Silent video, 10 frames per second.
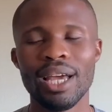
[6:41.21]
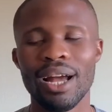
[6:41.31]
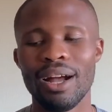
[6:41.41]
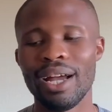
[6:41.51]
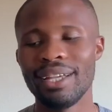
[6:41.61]

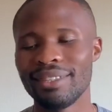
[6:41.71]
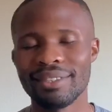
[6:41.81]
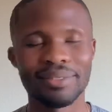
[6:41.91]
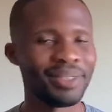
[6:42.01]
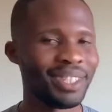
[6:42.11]
All right,
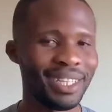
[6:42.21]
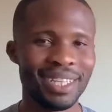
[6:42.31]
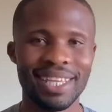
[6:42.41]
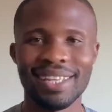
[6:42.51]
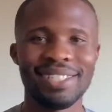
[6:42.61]

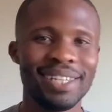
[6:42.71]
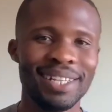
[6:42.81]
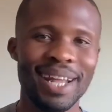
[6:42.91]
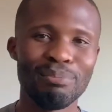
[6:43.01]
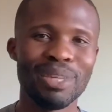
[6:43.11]
that's it.
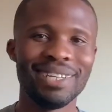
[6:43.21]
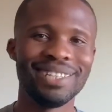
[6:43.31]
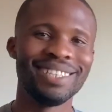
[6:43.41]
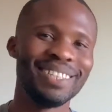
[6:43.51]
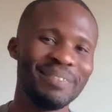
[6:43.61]
I'm done.
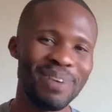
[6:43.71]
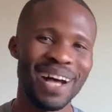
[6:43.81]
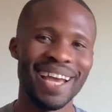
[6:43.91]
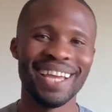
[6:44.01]
Bye.